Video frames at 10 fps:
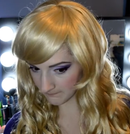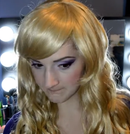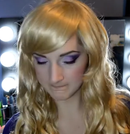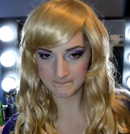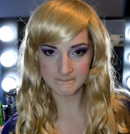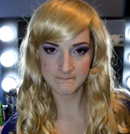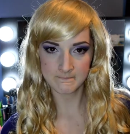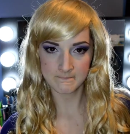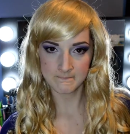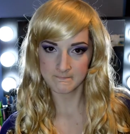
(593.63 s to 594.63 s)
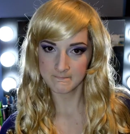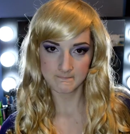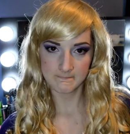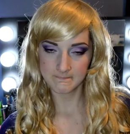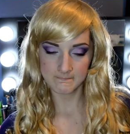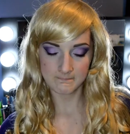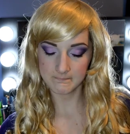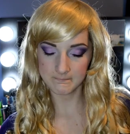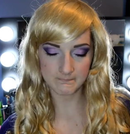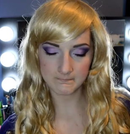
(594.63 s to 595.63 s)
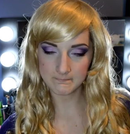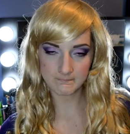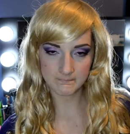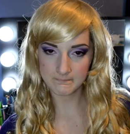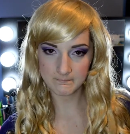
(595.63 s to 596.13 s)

(silence)